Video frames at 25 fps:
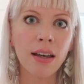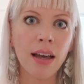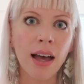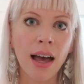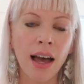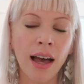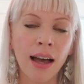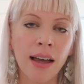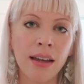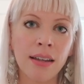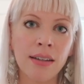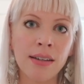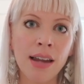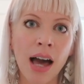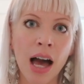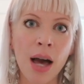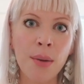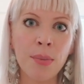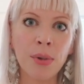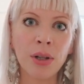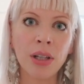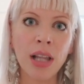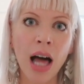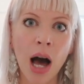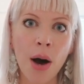and
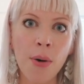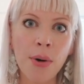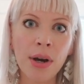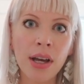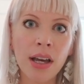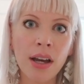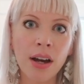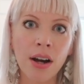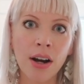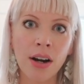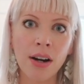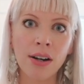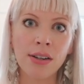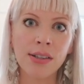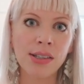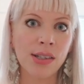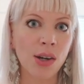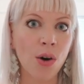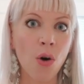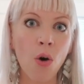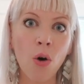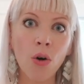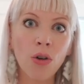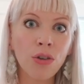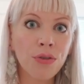I'm allowing her to
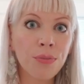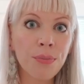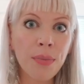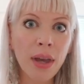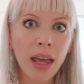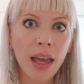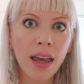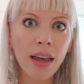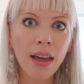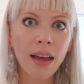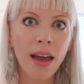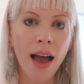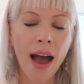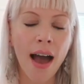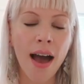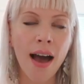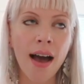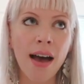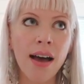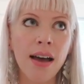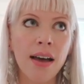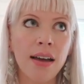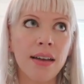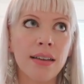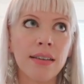hold me,
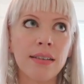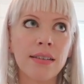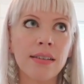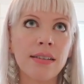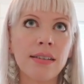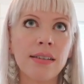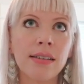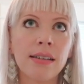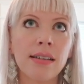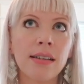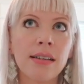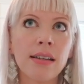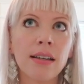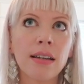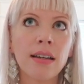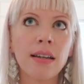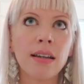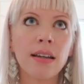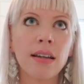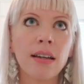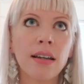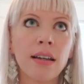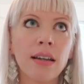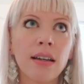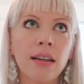and
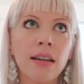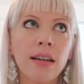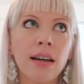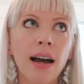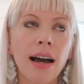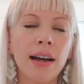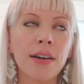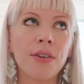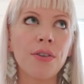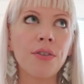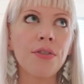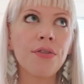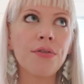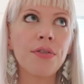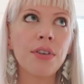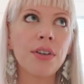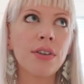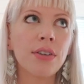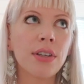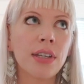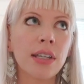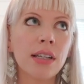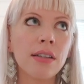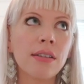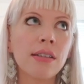I don't
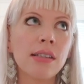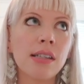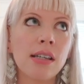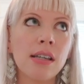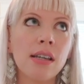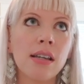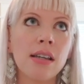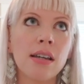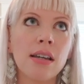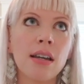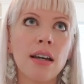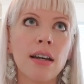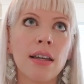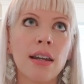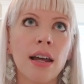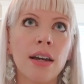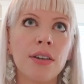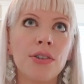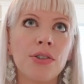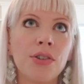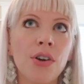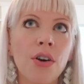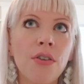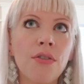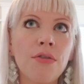feel guilty, and I
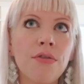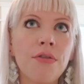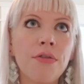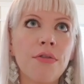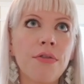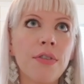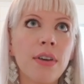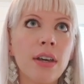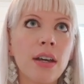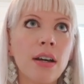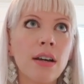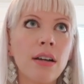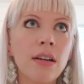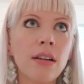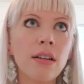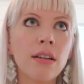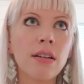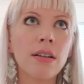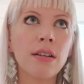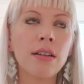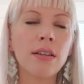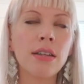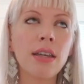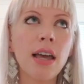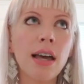don't
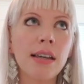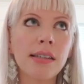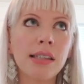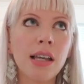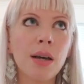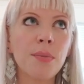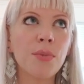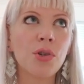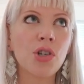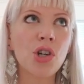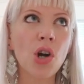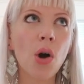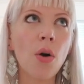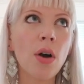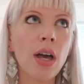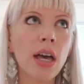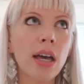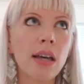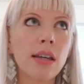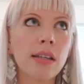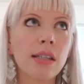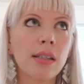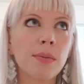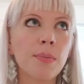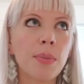feel, yes, I'm
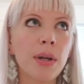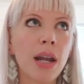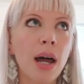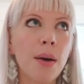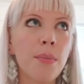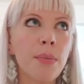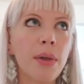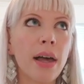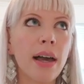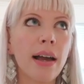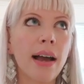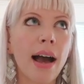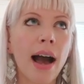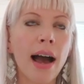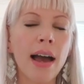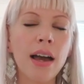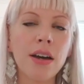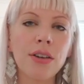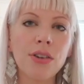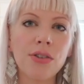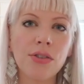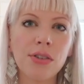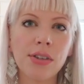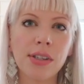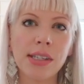joyous, but I'm like, I
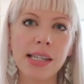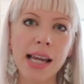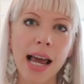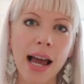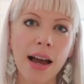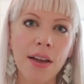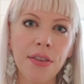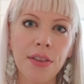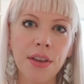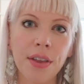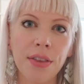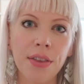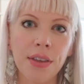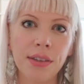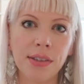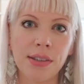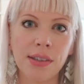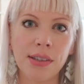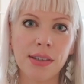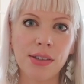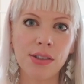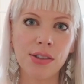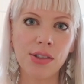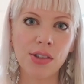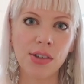understand that this
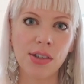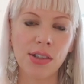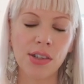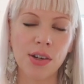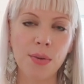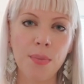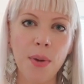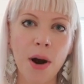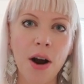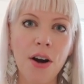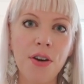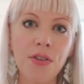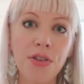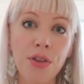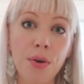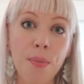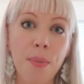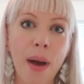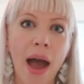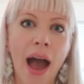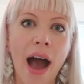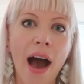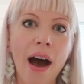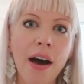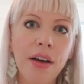is just a part in the
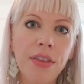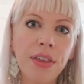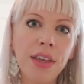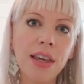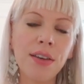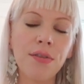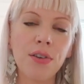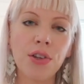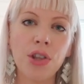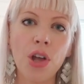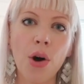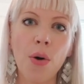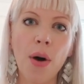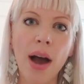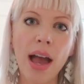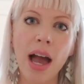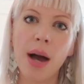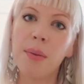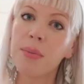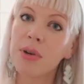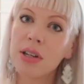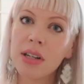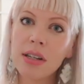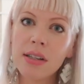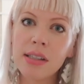path, even though I
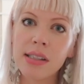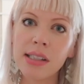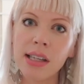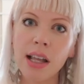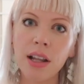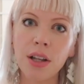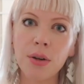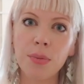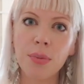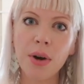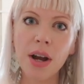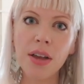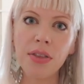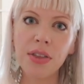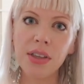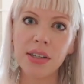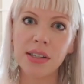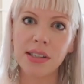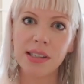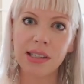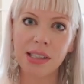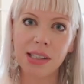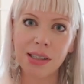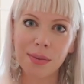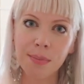am gonna celebrate
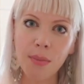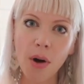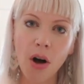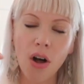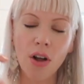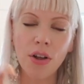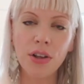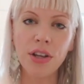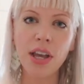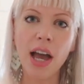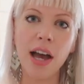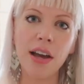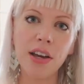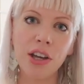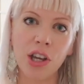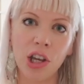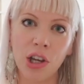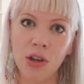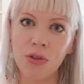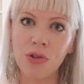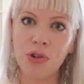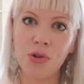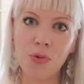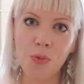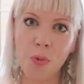this small yet
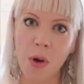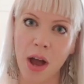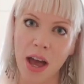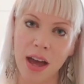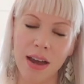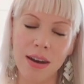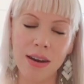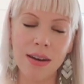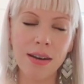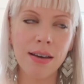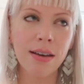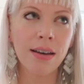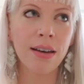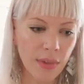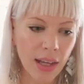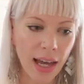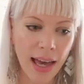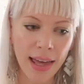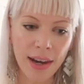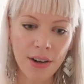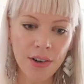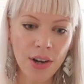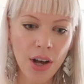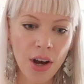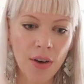huge win.
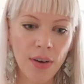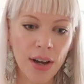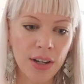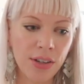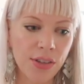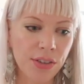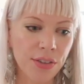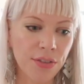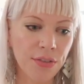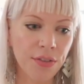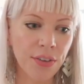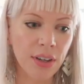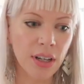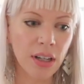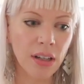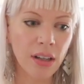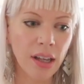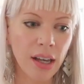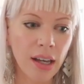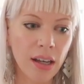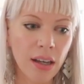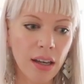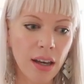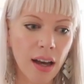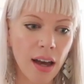I don't know, I just feel
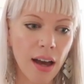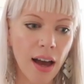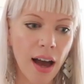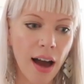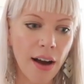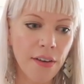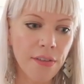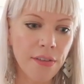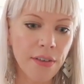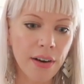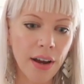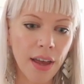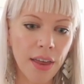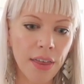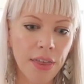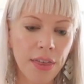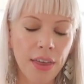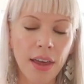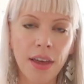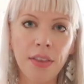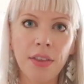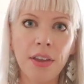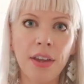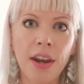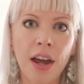like
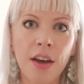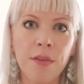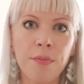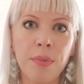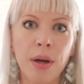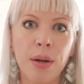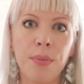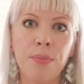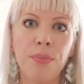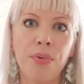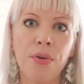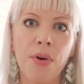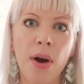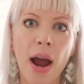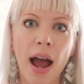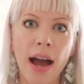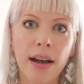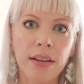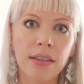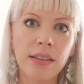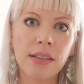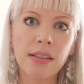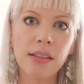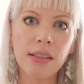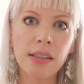everything that I've been
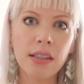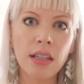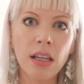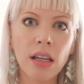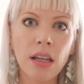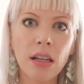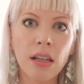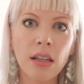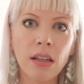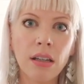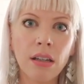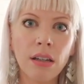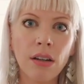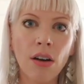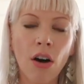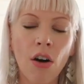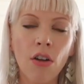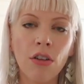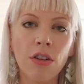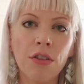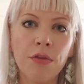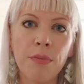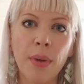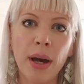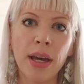practicing,
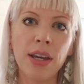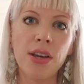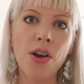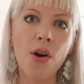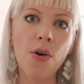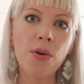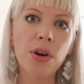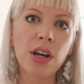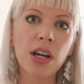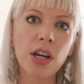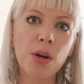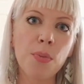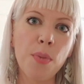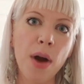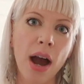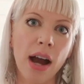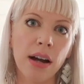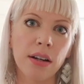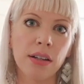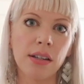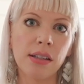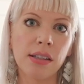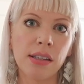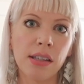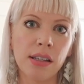all of my yogic
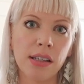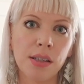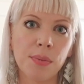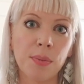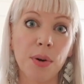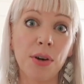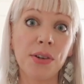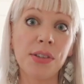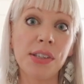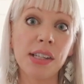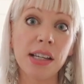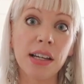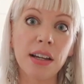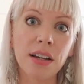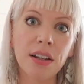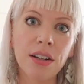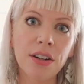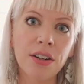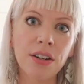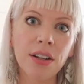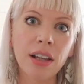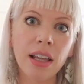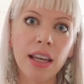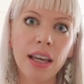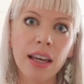practices
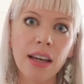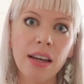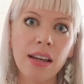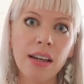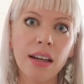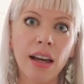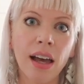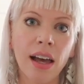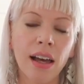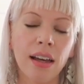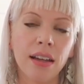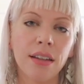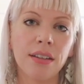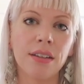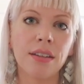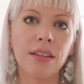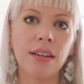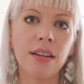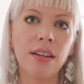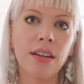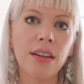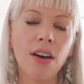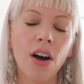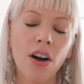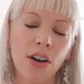particularly,
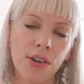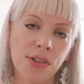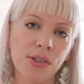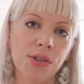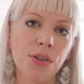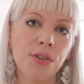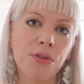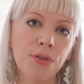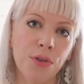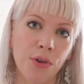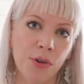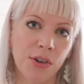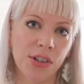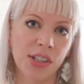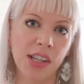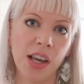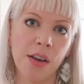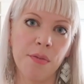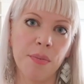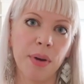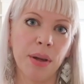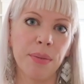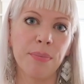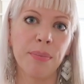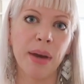and also of course
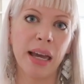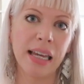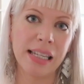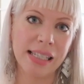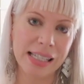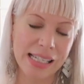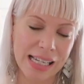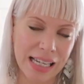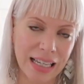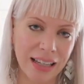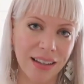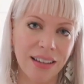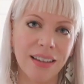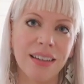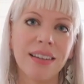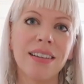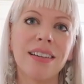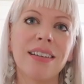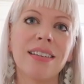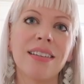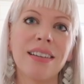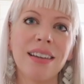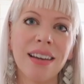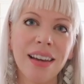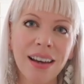I've been painting,
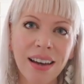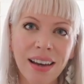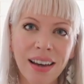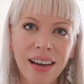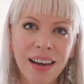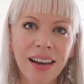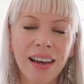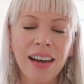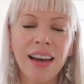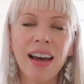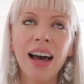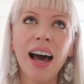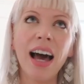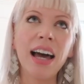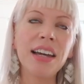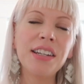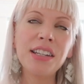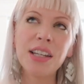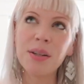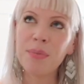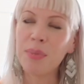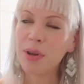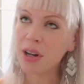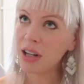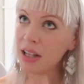and I
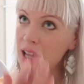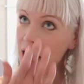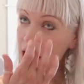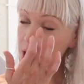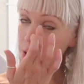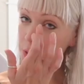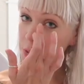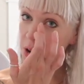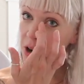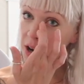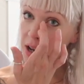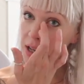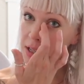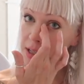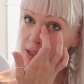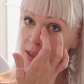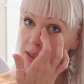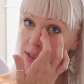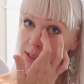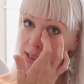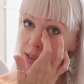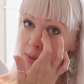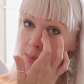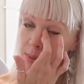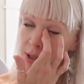did put a lot of work into
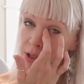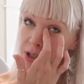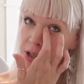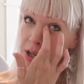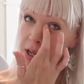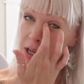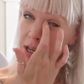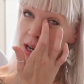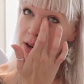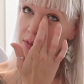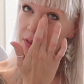the submission and